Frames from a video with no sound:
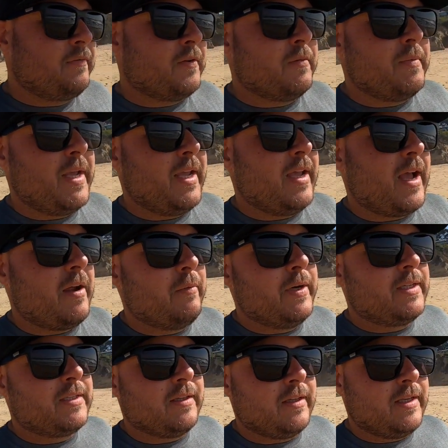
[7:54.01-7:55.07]
for me, I
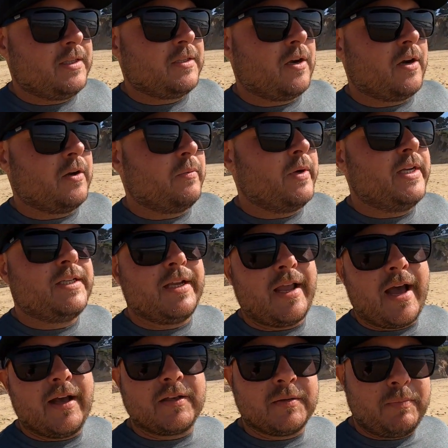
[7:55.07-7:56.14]
recently started
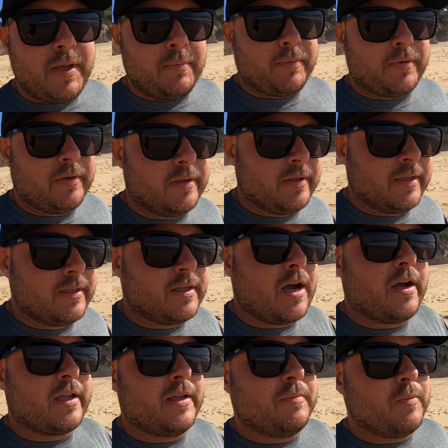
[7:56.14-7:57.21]
reaching out to people and
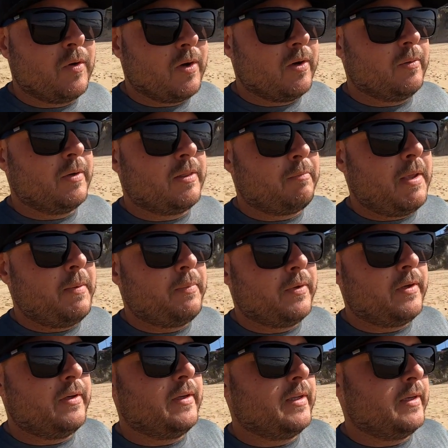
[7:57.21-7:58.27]
talking more with
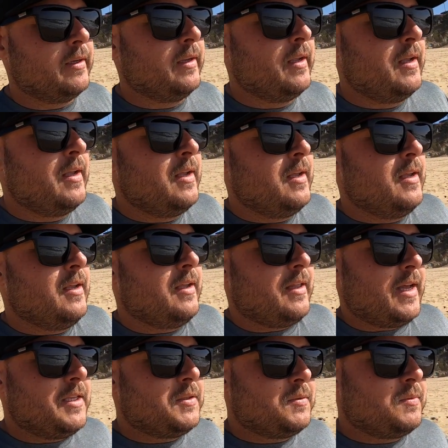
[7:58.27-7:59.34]
people and
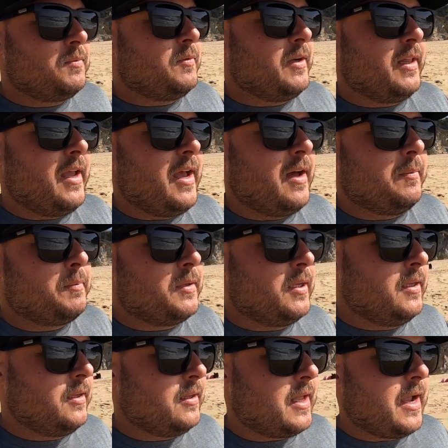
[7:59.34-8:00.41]
that's really helped.
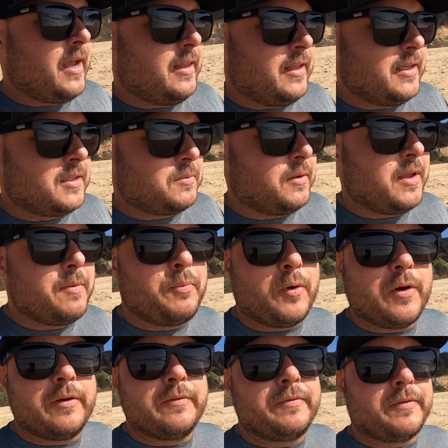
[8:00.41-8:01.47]
Like I think it's really
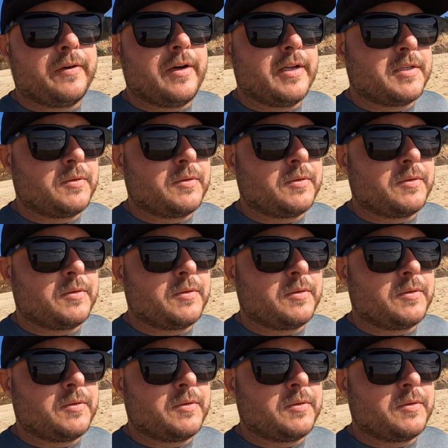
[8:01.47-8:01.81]
important for